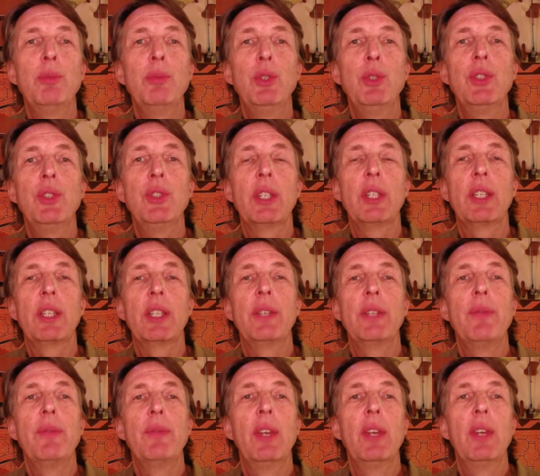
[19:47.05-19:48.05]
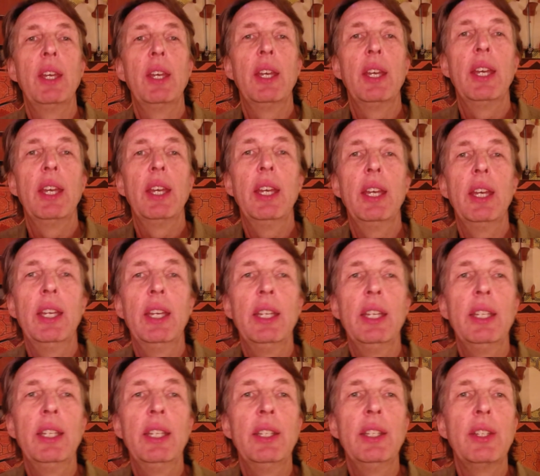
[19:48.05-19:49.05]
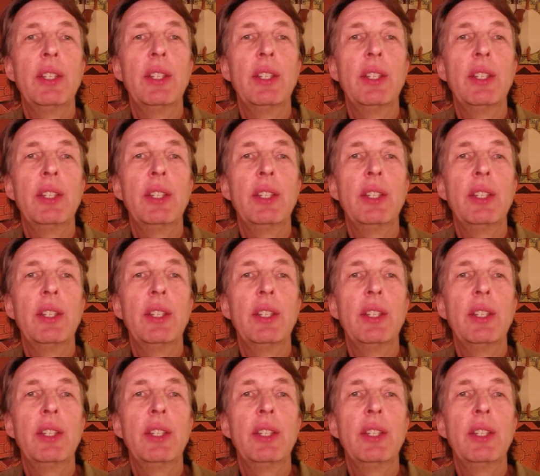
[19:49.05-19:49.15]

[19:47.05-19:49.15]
music. And